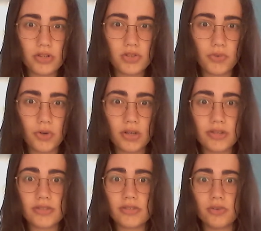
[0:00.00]
of
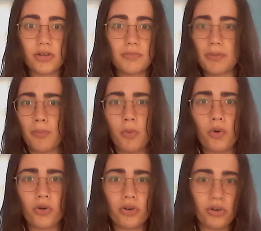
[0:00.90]
August, or a bit
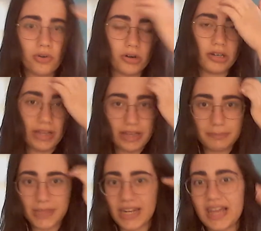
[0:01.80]
more, or like
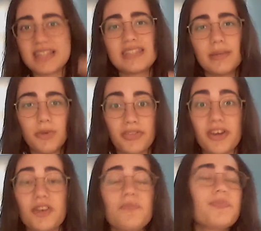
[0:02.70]
a bit less, somewhere there.